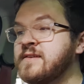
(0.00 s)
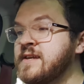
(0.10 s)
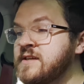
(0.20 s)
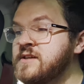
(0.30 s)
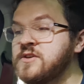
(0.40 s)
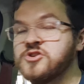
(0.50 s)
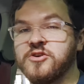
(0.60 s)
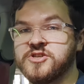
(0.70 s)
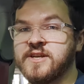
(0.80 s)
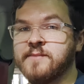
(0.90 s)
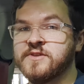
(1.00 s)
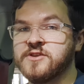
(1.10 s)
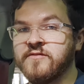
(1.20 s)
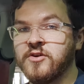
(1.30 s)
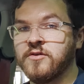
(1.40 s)
DC charging limits
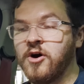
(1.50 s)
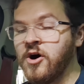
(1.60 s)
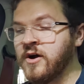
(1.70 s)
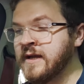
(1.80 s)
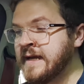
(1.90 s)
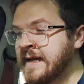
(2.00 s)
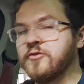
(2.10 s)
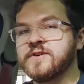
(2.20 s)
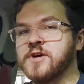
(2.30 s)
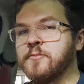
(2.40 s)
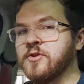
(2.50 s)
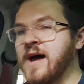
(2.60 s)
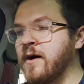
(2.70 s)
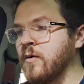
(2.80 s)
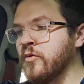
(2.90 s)
of your car. For example,
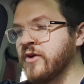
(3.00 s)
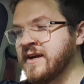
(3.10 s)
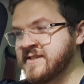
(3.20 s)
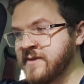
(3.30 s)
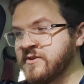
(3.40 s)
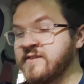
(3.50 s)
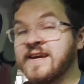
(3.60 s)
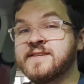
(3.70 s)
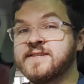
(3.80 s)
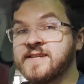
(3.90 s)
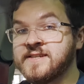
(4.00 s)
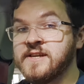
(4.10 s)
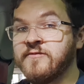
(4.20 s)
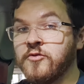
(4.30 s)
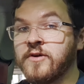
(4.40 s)
our Aura is limited at
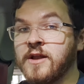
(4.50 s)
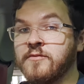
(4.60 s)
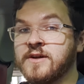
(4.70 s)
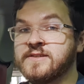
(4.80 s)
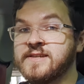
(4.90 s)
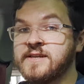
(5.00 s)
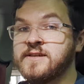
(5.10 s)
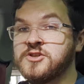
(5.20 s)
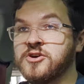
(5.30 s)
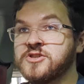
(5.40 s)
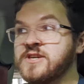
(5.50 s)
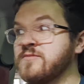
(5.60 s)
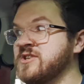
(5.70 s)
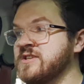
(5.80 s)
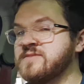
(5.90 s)
64 kilowatts DC charging,
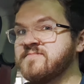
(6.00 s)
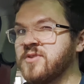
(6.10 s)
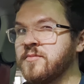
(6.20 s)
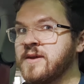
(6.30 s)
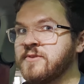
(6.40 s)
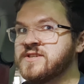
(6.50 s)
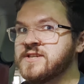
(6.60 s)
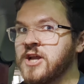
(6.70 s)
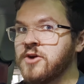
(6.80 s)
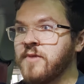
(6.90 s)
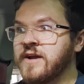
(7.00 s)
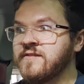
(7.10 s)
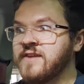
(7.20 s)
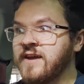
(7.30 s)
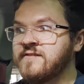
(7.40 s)
which is probably a bit slow by
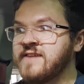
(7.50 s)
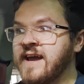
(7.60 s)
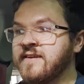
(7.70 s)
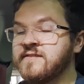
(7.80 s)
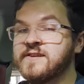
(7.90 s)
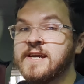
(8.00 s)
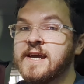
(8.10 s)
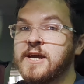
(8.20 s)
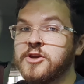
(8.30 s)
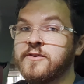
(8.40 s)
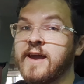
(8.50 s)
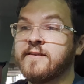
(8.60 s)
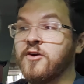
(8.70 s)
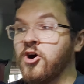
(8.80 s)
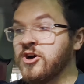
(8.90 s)
today's standards. You
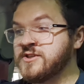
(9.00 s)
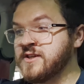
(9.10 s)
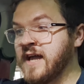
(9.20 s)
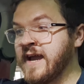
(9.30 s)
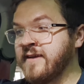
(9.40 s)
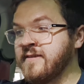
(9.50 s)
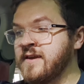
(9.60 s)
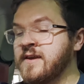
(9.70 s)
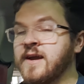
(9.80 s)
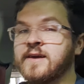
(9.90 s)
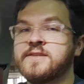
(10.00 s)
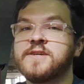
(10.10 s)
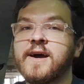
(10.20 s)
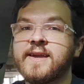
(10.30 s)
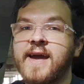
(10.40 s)
get cars like the
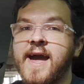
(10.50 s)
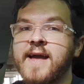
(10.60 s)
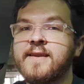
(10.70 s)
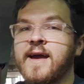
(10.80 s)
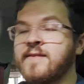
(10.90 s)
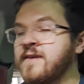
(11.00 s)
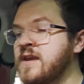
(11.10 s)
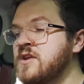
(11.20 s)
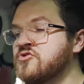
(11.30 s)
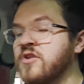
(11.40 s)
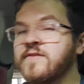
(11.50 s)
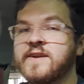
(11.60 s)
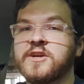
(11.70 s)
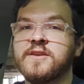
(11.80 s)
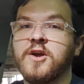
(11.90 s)
Taycan and the e-tron
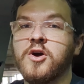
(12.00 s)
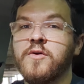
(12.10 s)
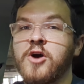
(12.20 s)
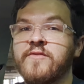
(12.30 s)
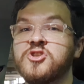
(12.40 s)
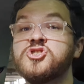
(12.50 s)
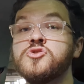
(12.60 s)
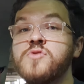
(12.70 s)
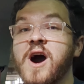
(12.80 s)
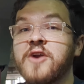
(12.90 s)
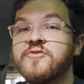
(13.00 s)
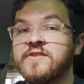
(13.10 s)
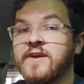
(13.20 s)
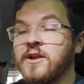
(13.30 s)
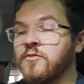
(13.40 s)
that can go over
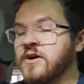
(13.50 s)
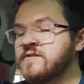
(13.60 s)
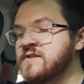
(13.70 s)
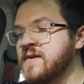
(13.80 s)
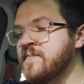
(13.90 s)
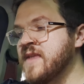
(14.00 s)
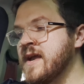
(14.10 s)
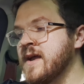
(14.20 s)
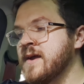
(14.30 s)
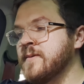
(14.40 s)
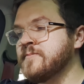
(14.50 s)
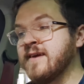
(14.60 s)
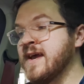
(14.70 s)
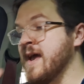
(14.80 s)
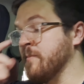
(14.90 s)
200 kilowatts.
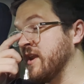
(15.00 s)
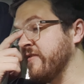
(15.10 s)
But